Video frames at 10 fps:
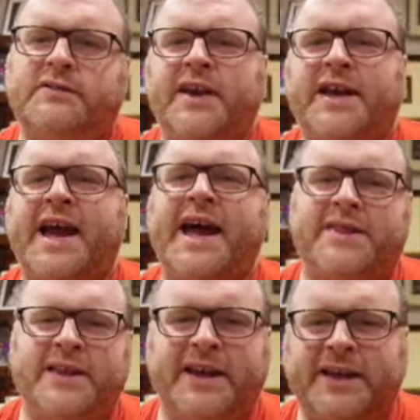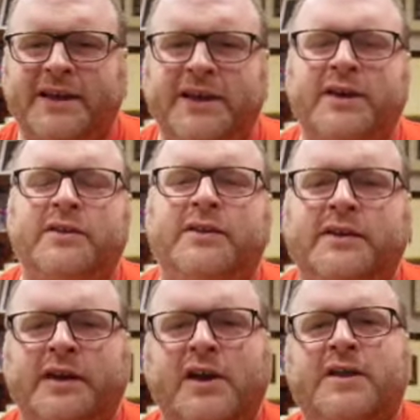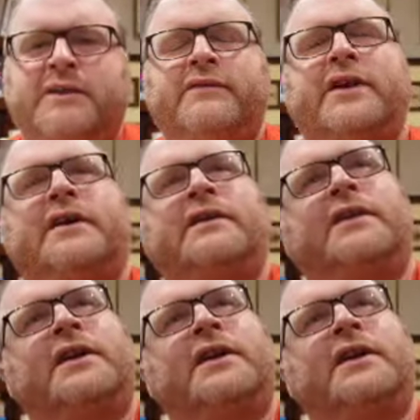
very Catholic, you know, the kind of the